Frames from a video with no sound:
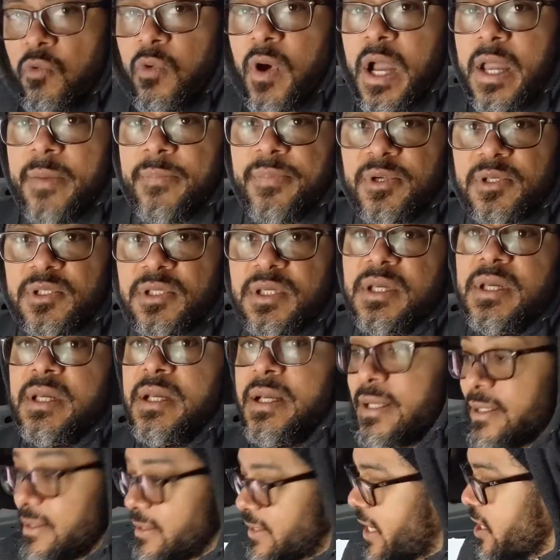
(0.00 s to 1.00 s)
wipers.
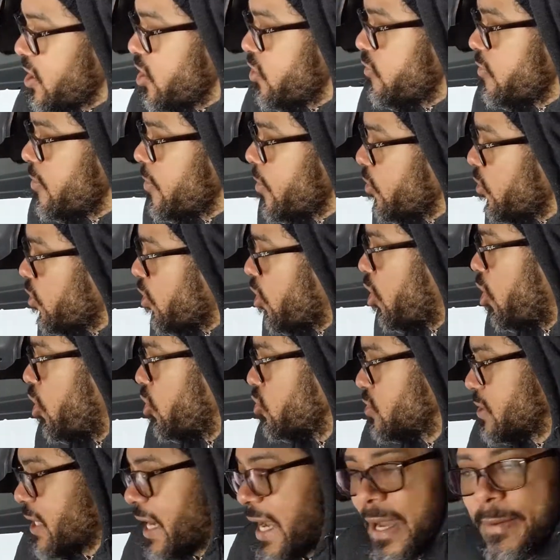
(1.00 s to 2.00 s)
Then you remove the
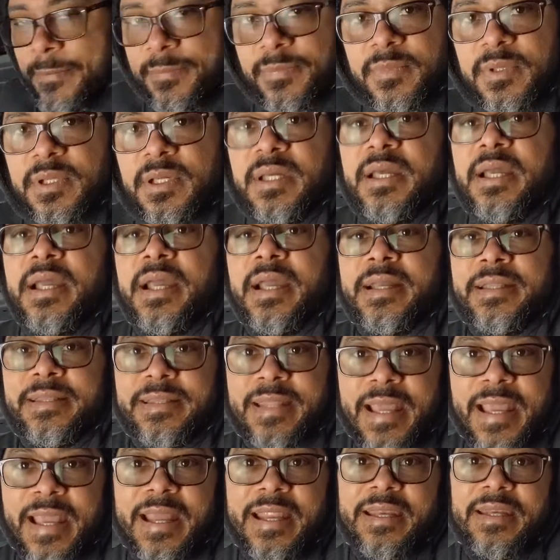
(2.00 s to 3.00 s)
whole top, and
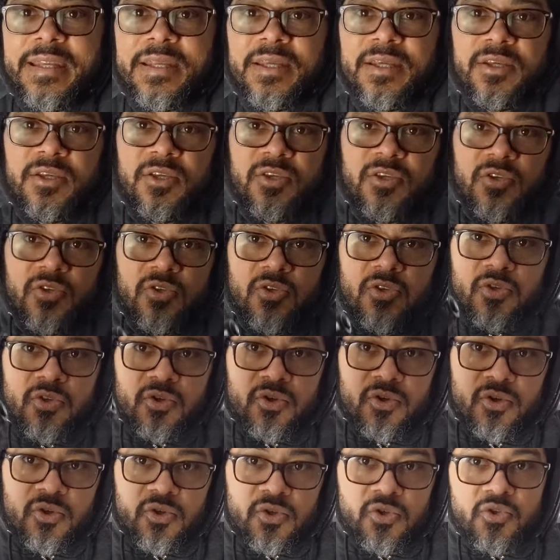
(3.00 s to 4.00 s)
then
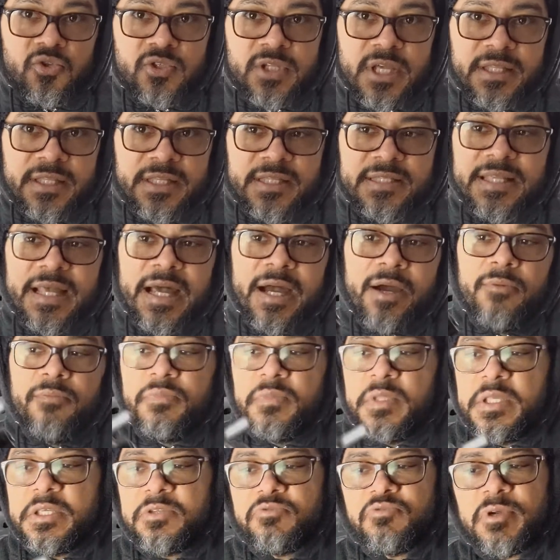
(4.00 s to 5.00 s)
you take this out.
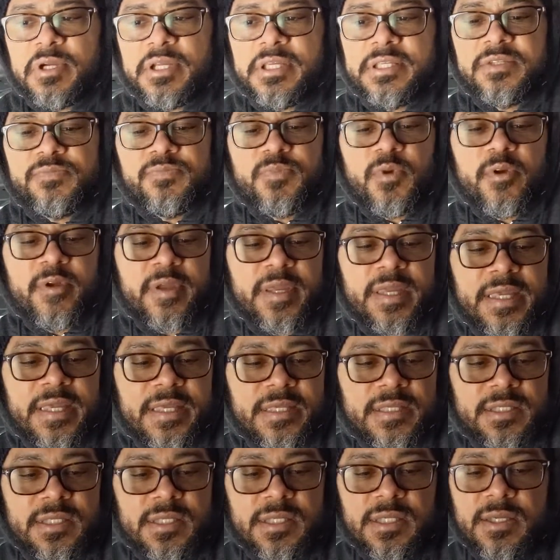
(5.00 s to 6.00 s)
This one is very
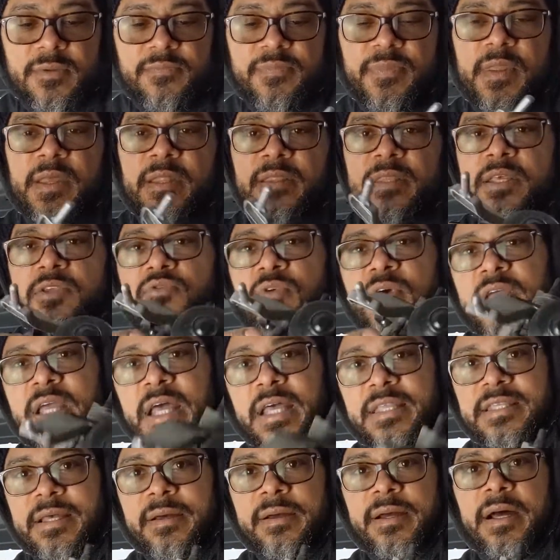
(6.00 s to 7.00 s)
easy. This one
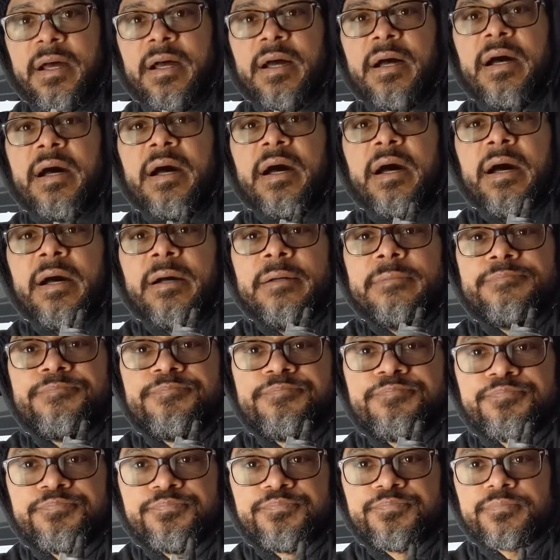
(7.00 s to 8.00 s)
has a
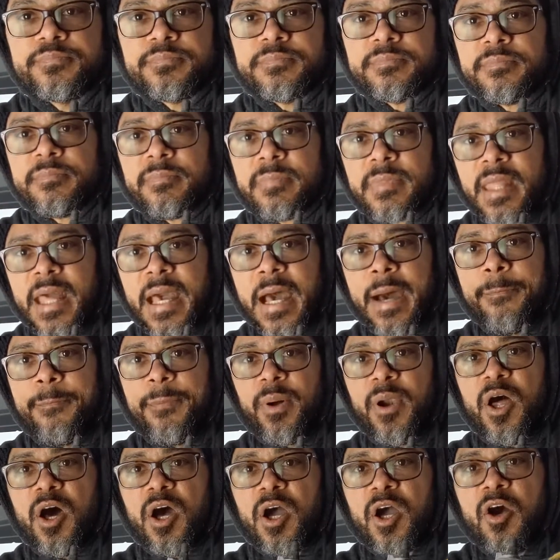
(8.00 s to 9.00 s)

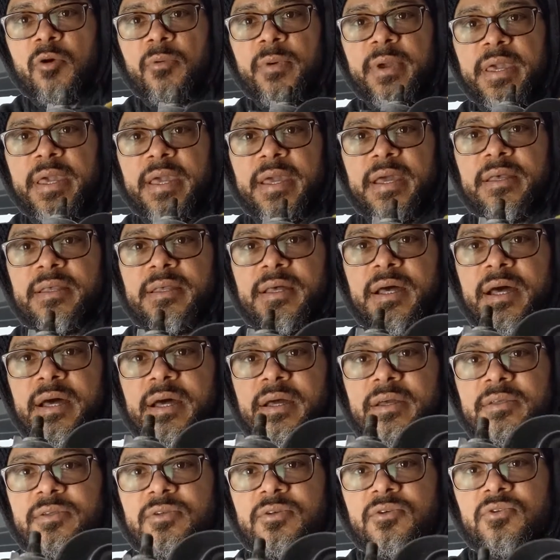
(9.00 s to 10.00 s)
plug over here.
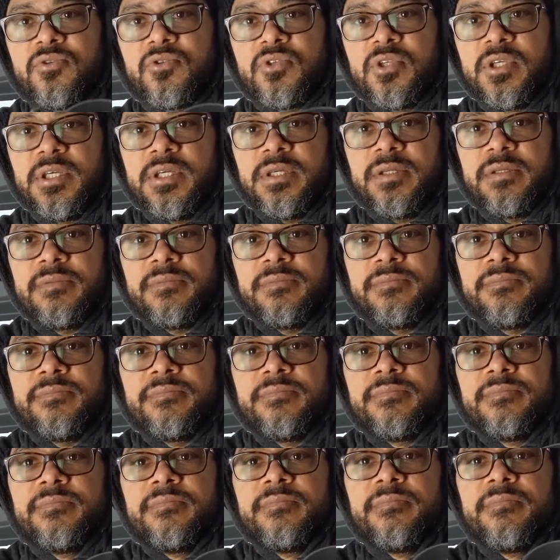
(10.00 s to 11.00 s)
You can see
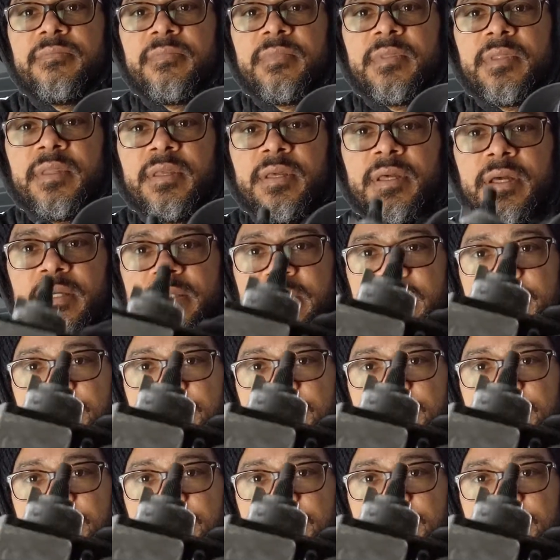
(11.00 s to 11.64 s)
it's